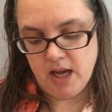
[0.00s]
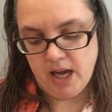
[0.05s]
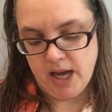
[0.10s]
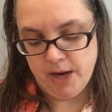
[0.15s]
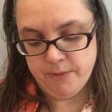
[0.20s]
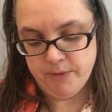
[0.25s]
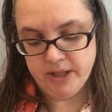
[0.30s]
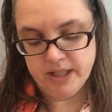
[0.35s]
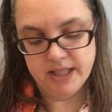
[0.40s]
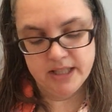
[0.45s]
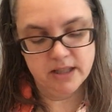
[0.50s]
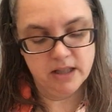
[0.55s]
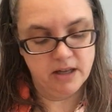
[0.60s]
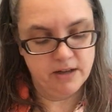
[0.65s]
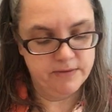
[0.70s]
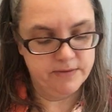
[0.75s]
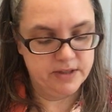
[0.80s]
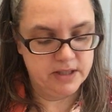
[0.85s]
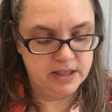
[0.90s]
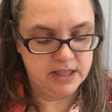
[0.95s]
I really
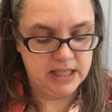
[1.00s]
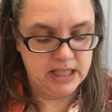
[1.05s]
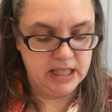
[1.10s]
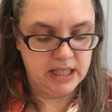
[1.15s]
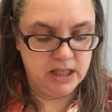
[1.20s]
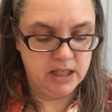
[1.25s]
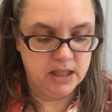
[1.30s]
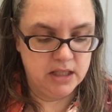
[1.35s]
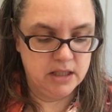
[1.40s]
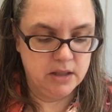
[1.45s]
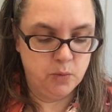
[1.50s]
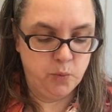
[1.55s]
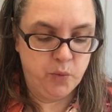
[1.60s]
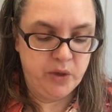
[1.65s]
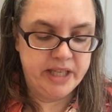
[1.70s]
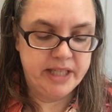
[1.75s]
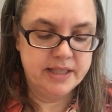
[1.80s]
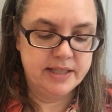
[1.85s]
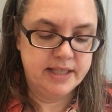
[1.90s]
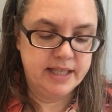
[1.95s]
loved the
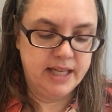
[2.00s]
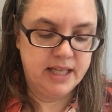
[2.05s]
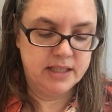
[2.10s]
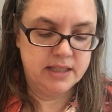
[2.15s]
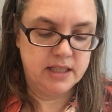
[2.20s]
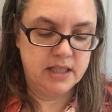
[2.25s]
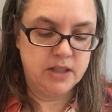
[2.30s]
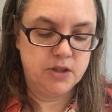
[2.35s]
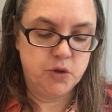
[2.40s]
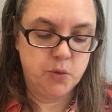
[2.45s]
Wee Santa